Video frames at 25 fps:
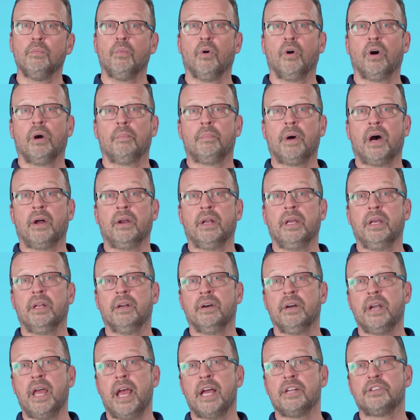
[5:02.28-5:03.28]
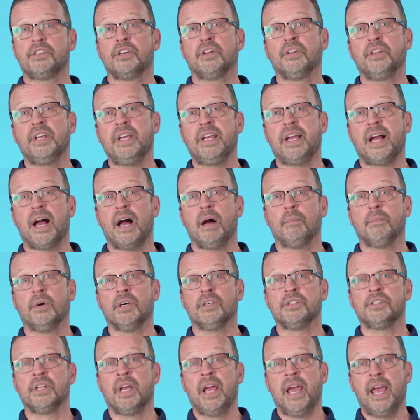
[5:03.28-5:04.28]
more about international
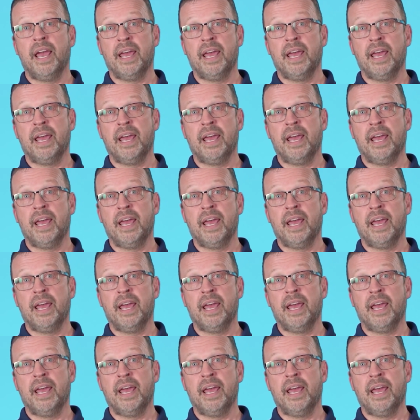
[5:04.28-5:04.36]
e-commerce